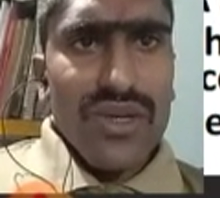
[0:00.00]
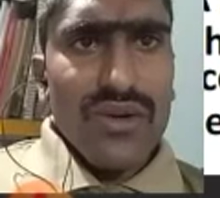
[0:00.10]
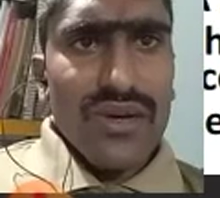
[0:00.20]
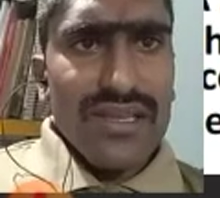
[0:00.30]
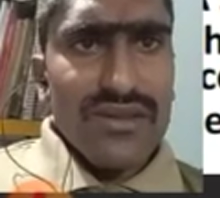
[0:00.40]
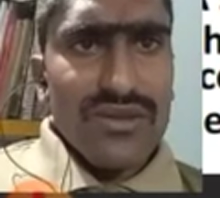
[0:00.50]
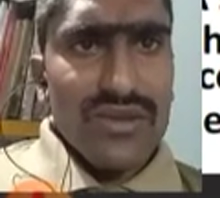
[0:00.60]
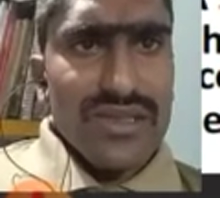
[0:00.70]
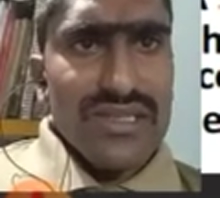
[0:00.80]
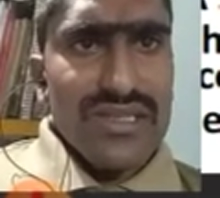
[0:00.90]
Okay, so
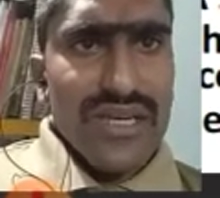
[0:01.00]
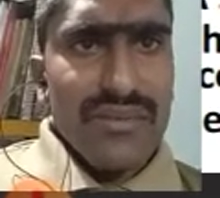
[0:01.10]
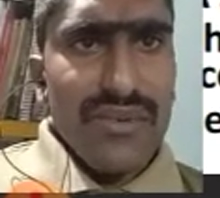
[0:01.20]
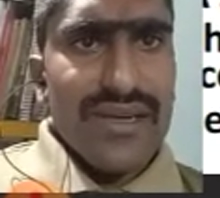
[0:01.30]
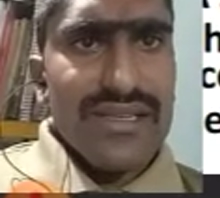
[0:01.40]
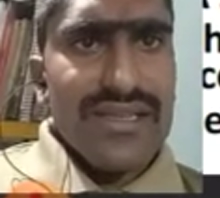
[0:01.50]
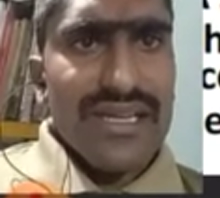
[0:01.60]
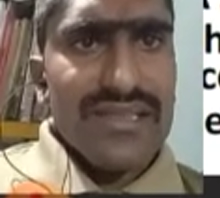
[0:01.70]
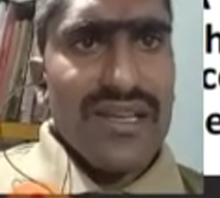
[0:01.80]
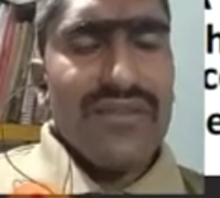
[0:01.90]
this checkpoint
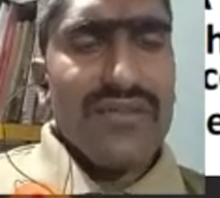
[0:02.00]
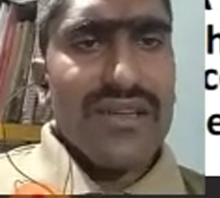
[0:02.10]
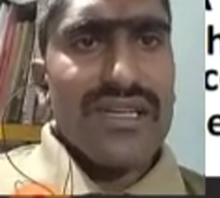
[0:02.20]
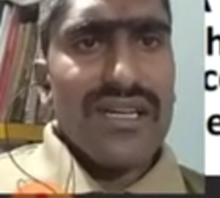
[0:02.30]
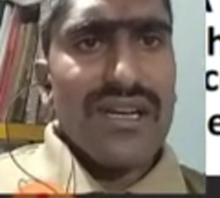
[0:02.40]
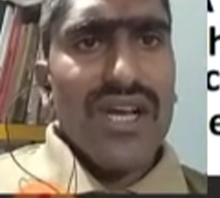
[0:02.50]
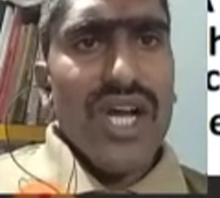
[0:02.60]
checks whether